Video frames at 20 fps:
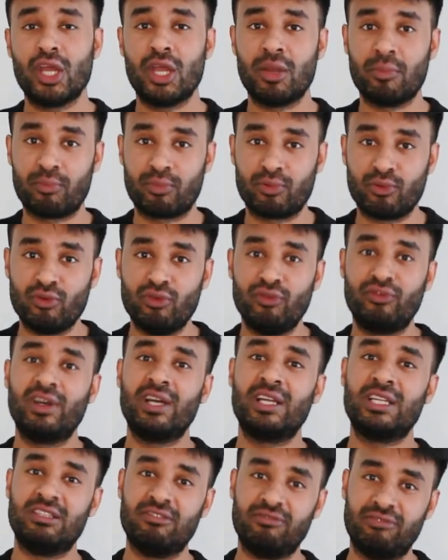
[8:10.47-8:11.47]
improve,
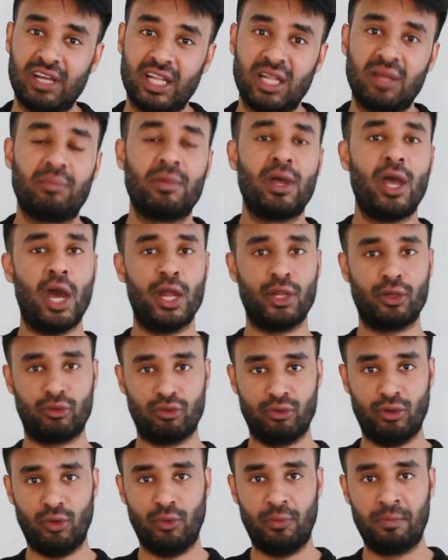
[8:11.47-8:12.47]
develop, and
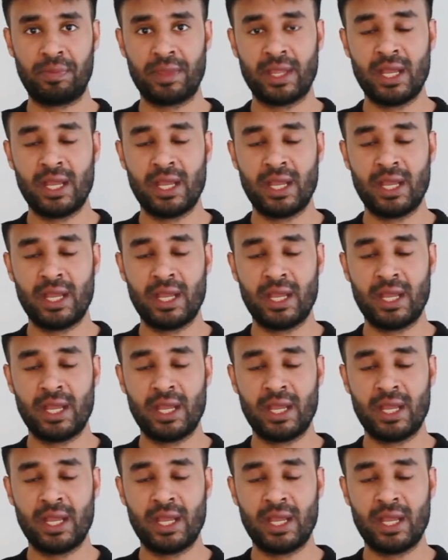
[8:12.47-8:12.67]
grow.